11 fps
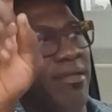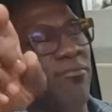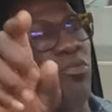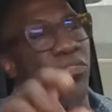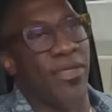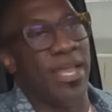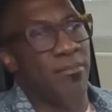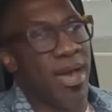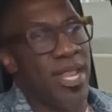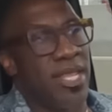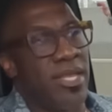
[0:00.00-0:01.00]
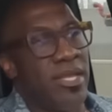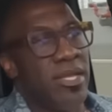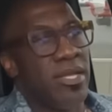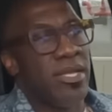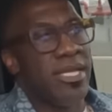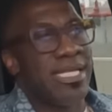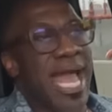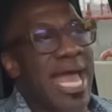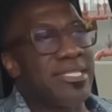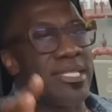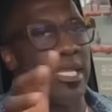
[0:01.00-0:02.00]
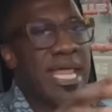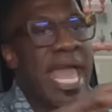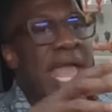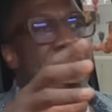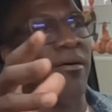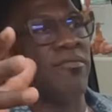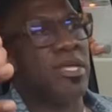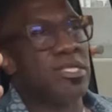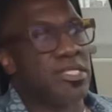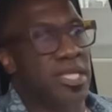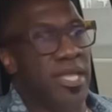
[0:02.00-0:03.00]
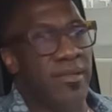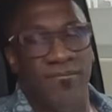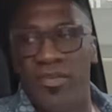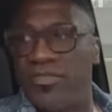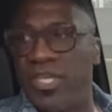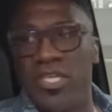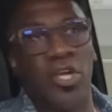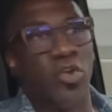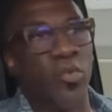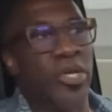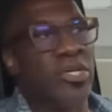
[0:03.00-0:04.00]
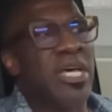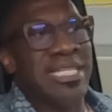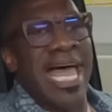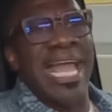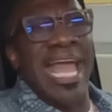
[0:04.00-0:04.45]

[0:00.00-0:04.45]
at it, if you think about it, guys didn't have 10, 15 year career. Now you gotta